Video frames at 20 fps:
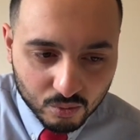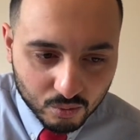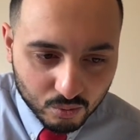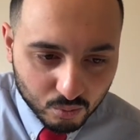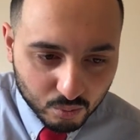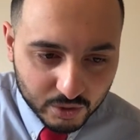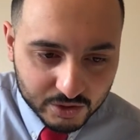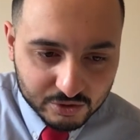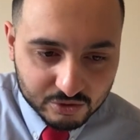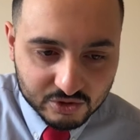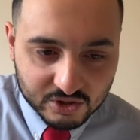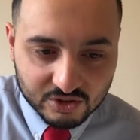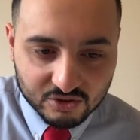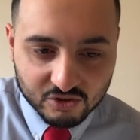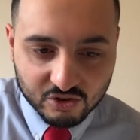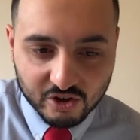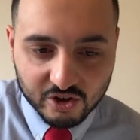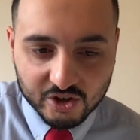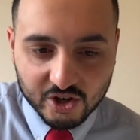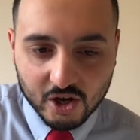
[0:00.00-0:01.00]
when you didn't
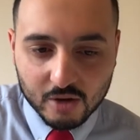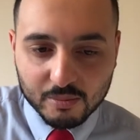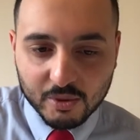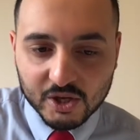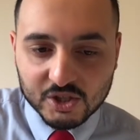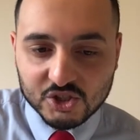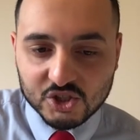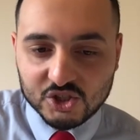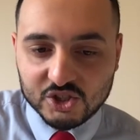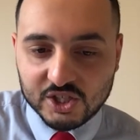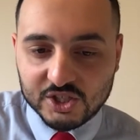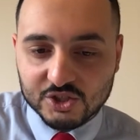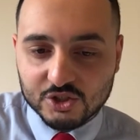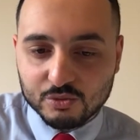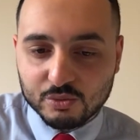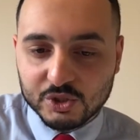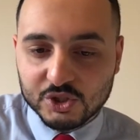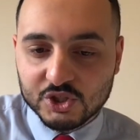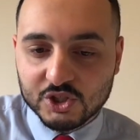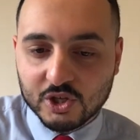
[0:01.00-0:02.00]
turn up, I suggested
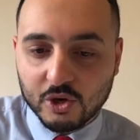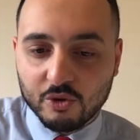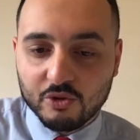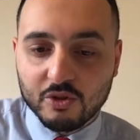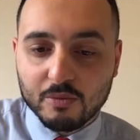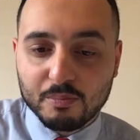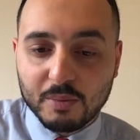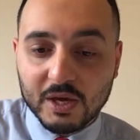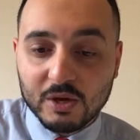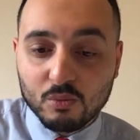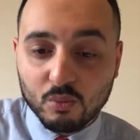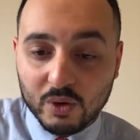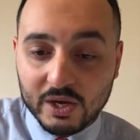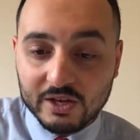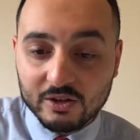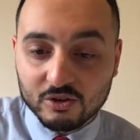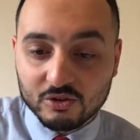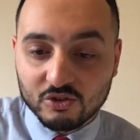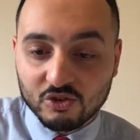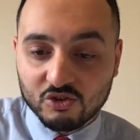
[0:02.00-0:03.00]
we should go on the big
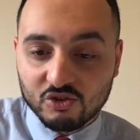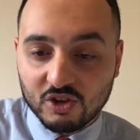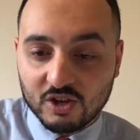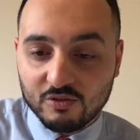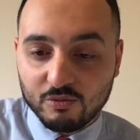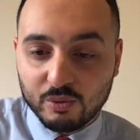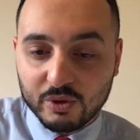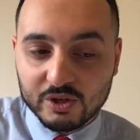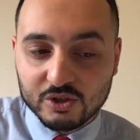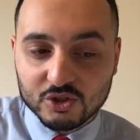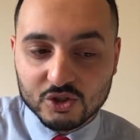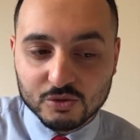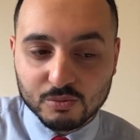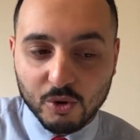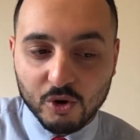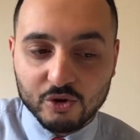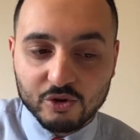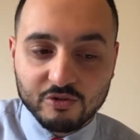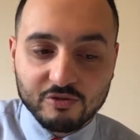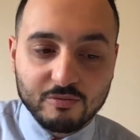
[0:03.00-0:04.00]
wheel to see if we could
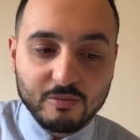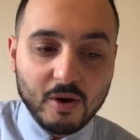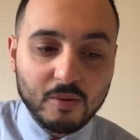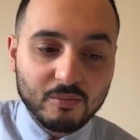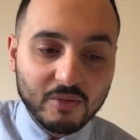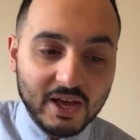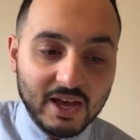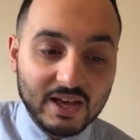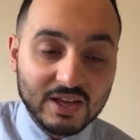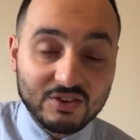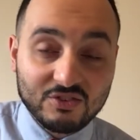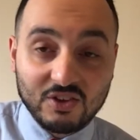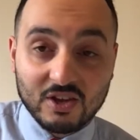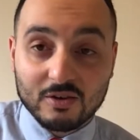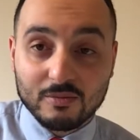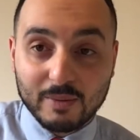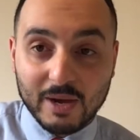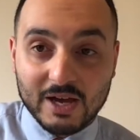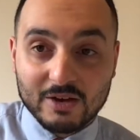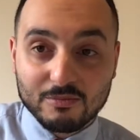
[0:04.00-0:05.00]
spot you from up there, said
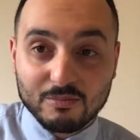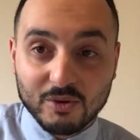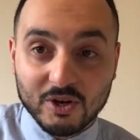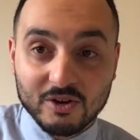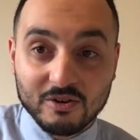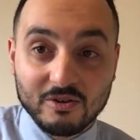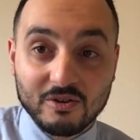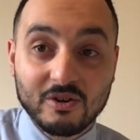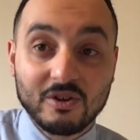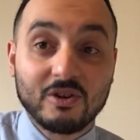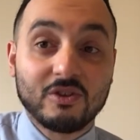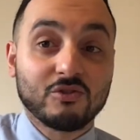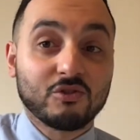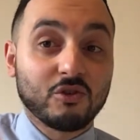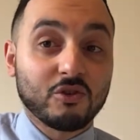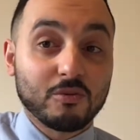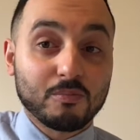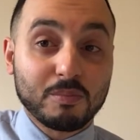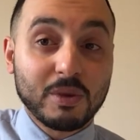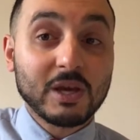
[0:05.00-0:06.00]
Padma. So
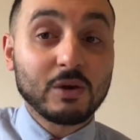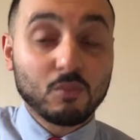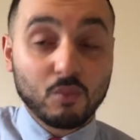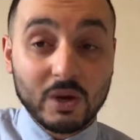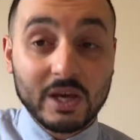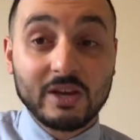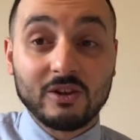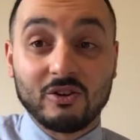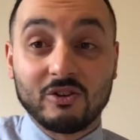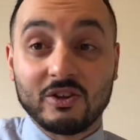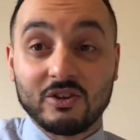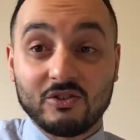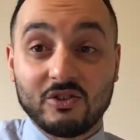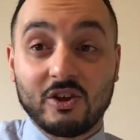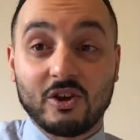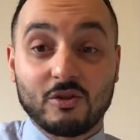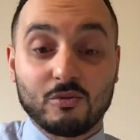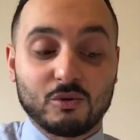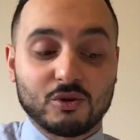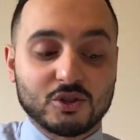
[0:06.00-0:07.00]
the big wheel is the
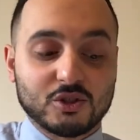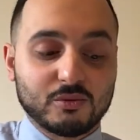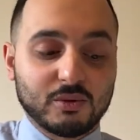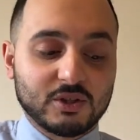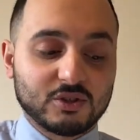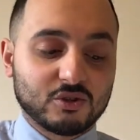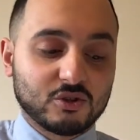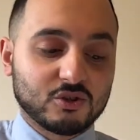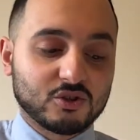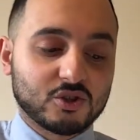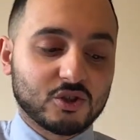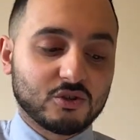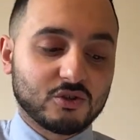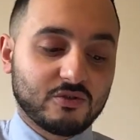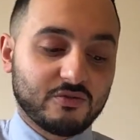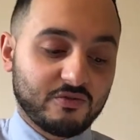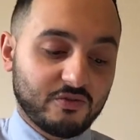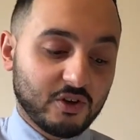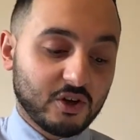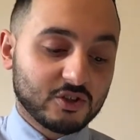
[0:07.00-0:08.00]
other one she went on. So the
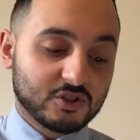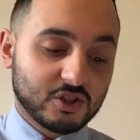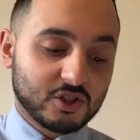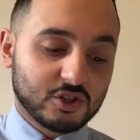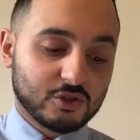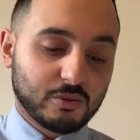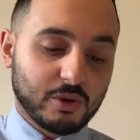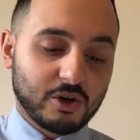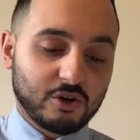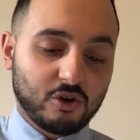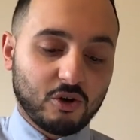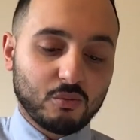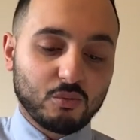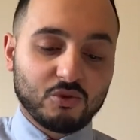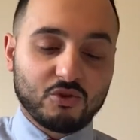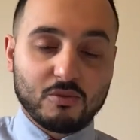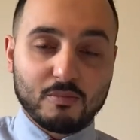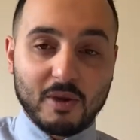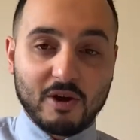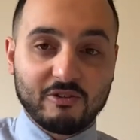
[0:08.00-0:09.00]
first thing she went on was
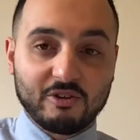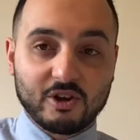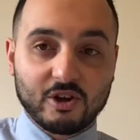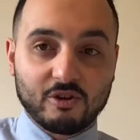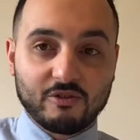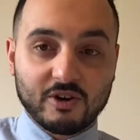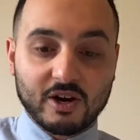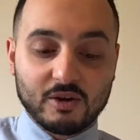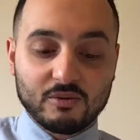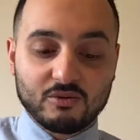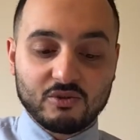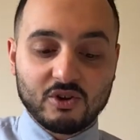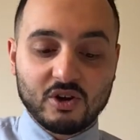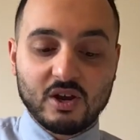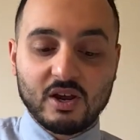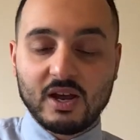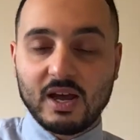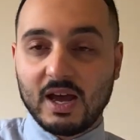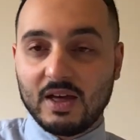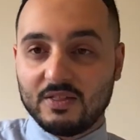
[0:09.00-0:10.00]
the merry-go-round,
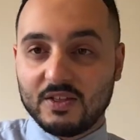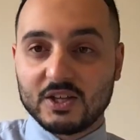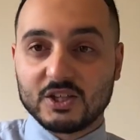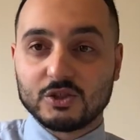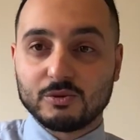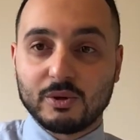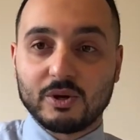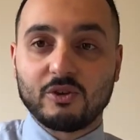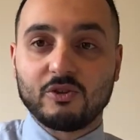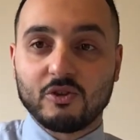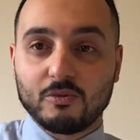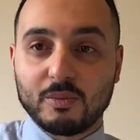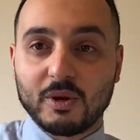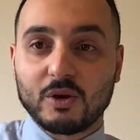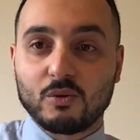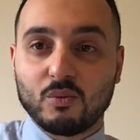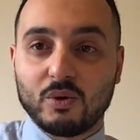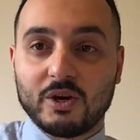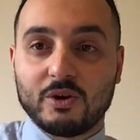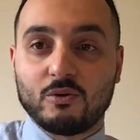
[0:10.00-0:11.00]
and then she went on the big
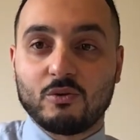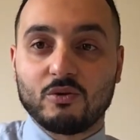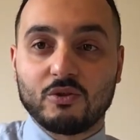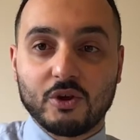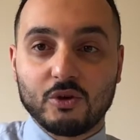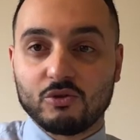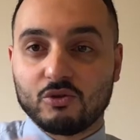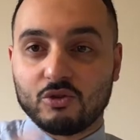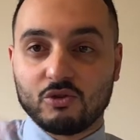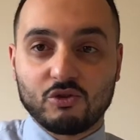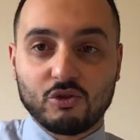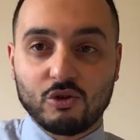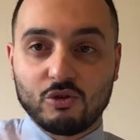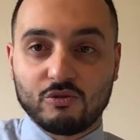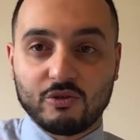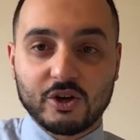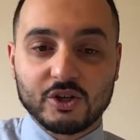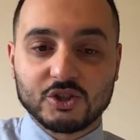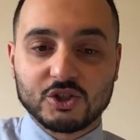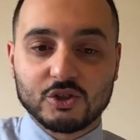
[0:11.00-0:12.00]
wheel. Those are the two
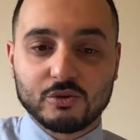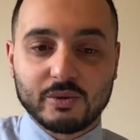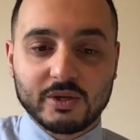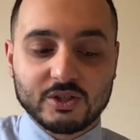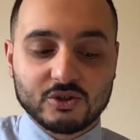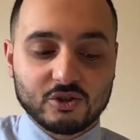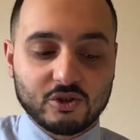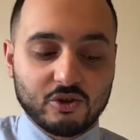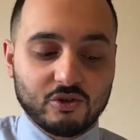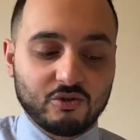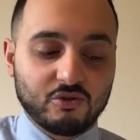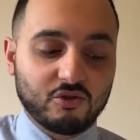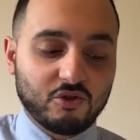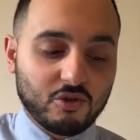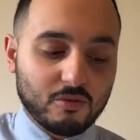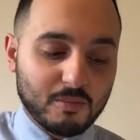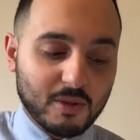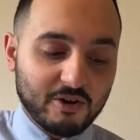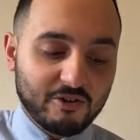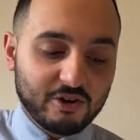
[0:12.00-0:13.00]
rides she went on. So the
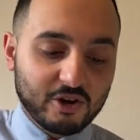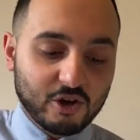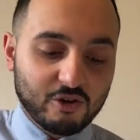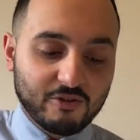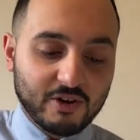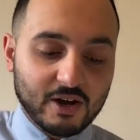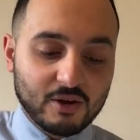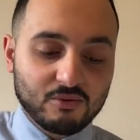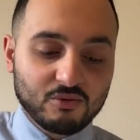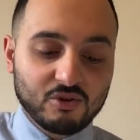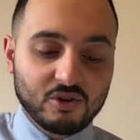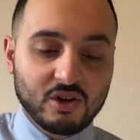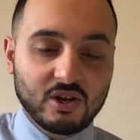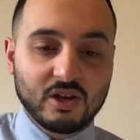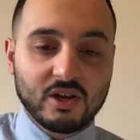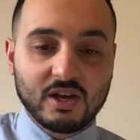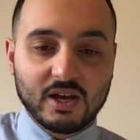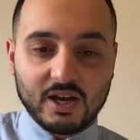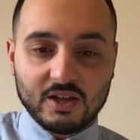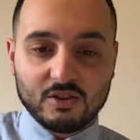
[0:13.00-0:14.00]
merry-go-round
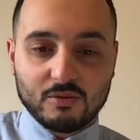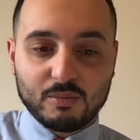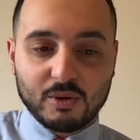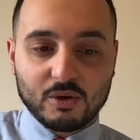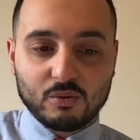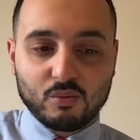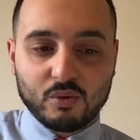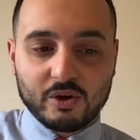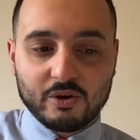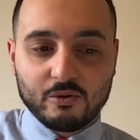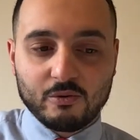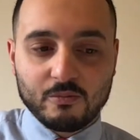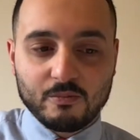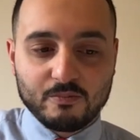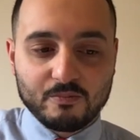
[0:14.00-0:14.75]
and the big wheel.